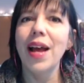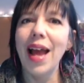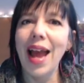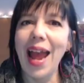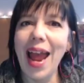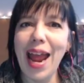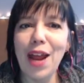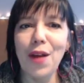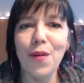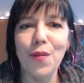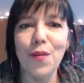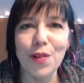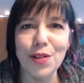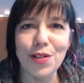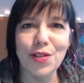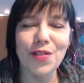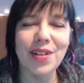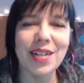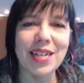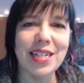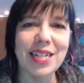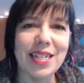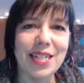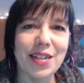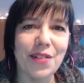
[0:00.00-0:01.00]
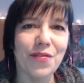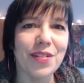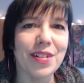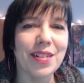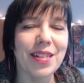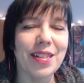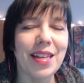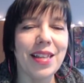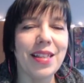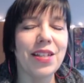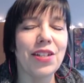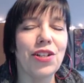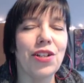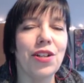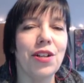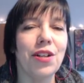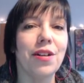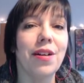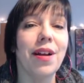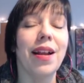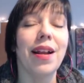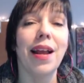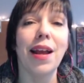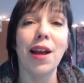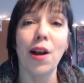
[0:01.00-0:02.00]
hey, we're doing it differently this year,
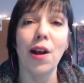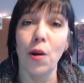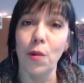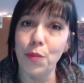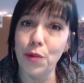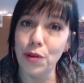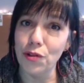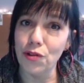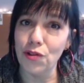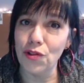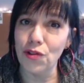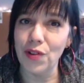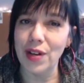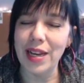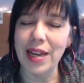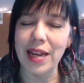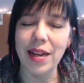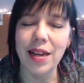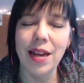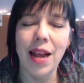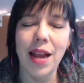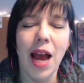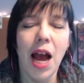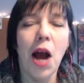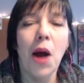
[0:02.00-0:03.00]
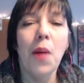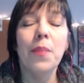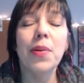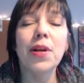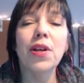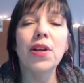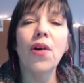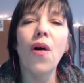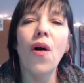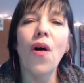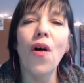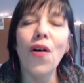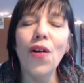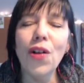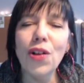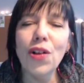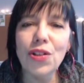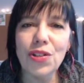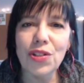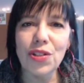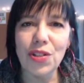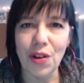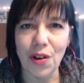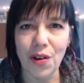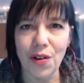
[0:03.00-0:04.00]
and I hope you'll join in, but
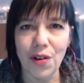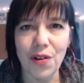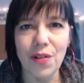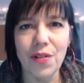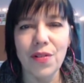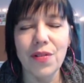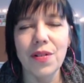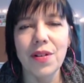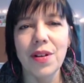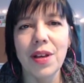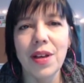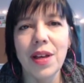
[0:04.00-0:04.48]
also